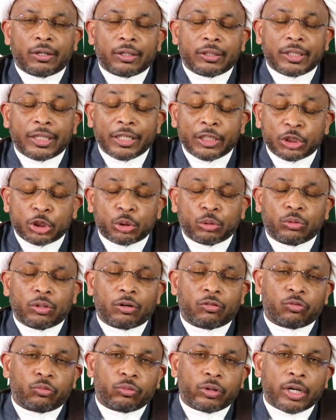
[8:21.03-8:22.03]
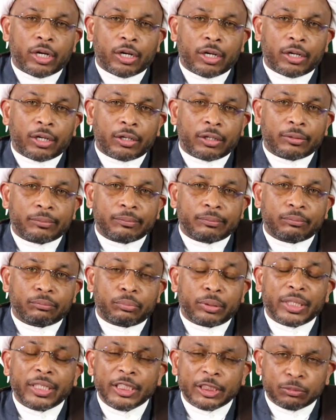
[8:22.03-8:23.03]
issue of
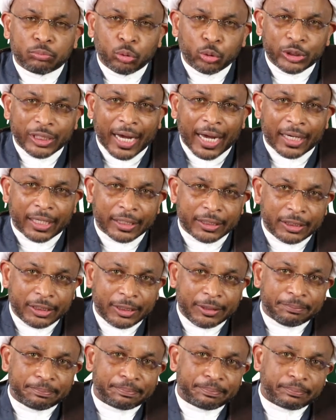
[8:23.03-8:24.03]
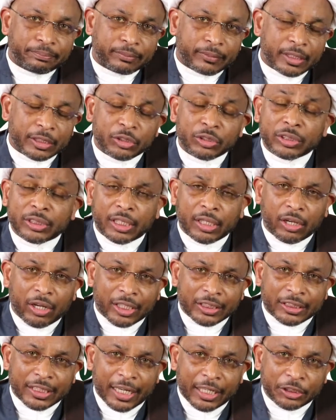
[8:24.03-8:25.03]
police brutality, this was in
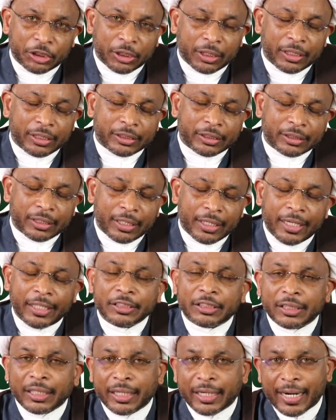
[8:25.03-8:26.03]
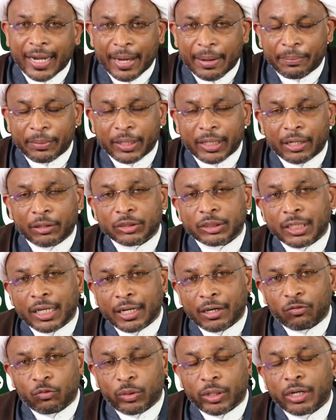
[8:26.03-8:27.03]
Los Angeles. An incident happened
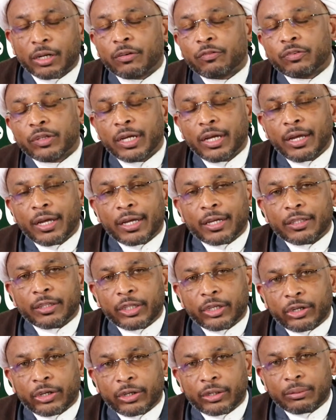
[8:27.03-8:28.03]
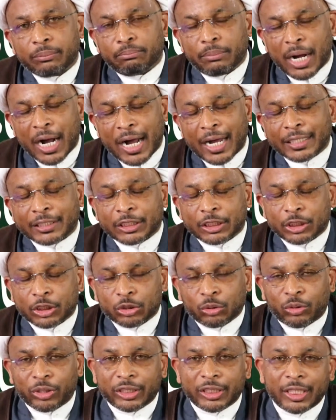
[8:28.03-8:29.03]
outside of one of their mosques
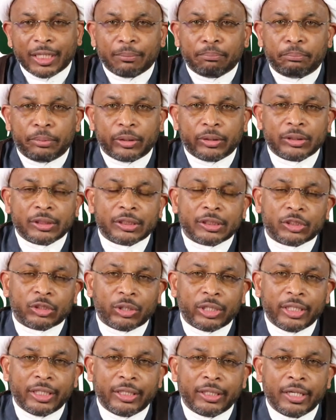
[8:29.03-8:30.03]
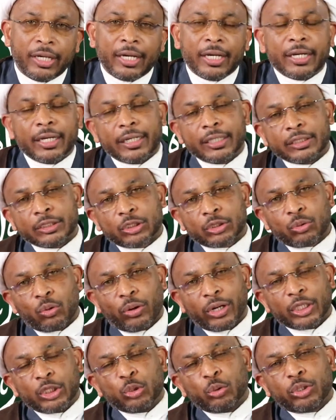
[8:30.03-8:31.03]
or temples. So he is
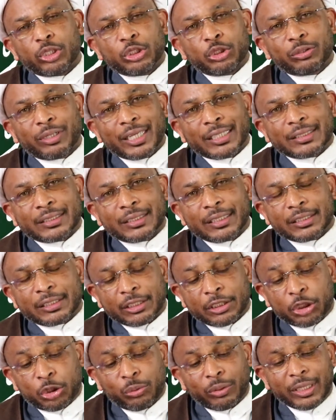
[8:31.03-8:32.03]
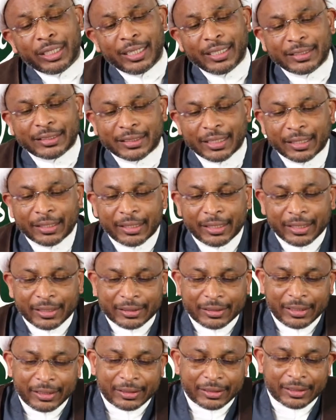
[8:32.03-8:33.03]
going to address this issue. And then he said
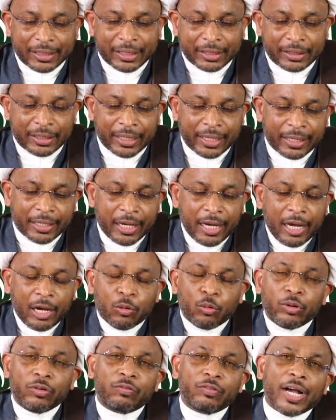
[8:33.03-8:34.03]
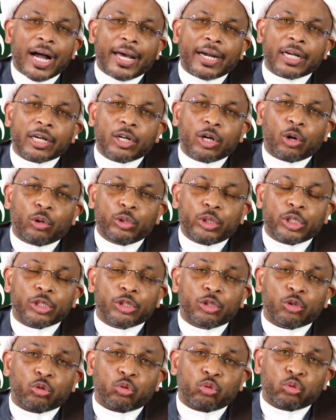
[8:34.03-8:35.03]
this. He said that we've got to go to
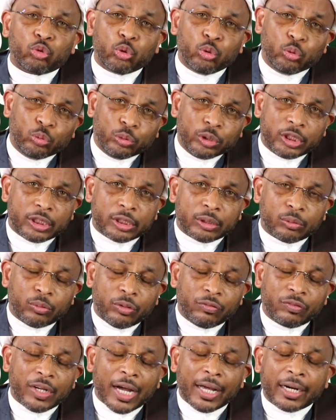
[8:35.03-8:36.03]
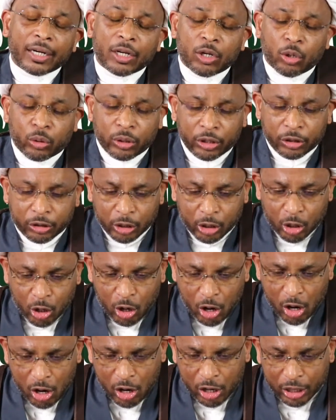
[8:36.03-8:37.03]
the root. We've got to go to the
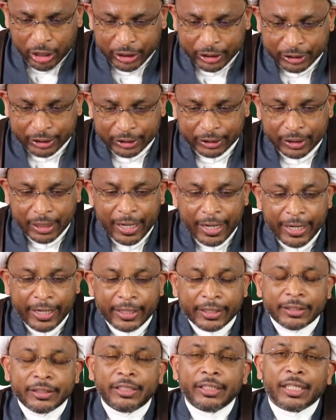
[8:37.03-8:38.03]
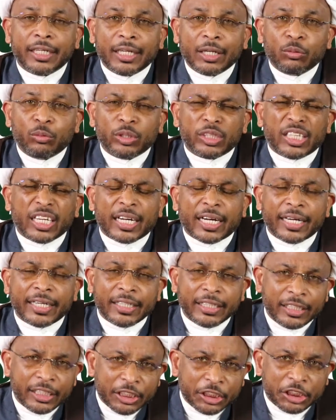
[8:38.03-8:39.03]
cause. Dealing with the
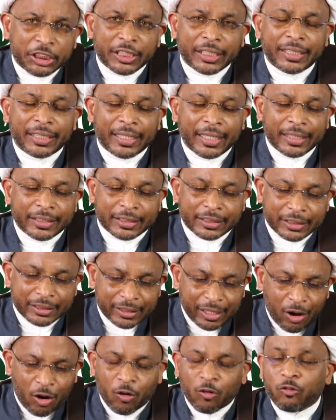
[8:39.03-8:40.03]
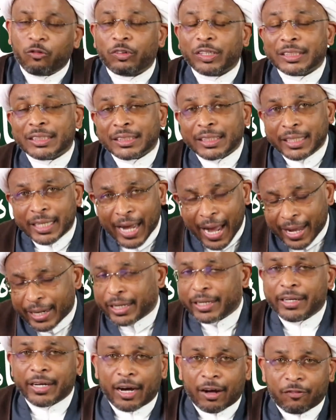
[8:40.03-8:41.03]
condition itself is not
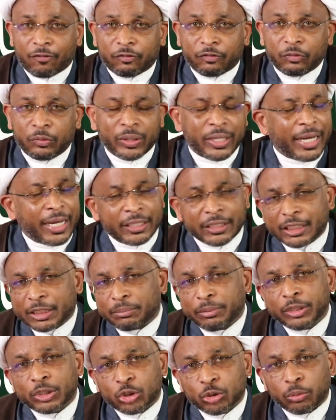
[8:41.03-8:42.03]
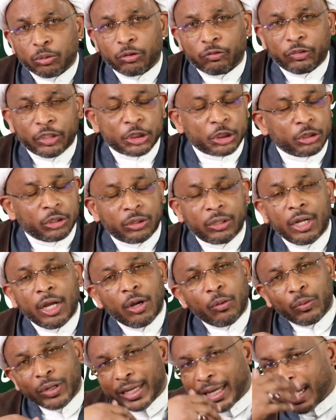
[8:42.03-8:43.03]
enough. We can't just be superficial.
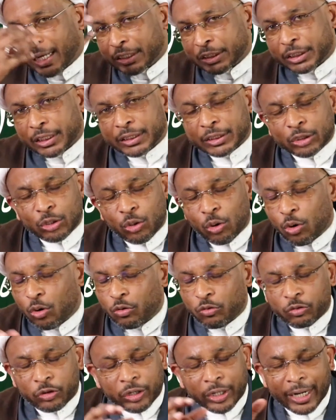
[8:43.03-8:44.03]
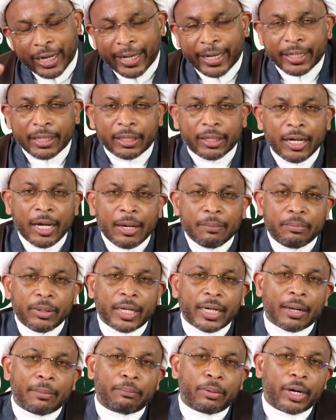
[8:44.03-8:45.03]
We can't just go over and
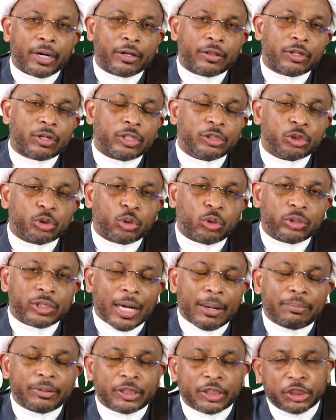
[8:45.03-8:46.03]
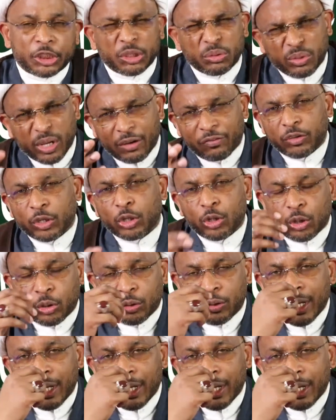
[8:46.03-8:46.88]
become part of the controlled opposition. We have to go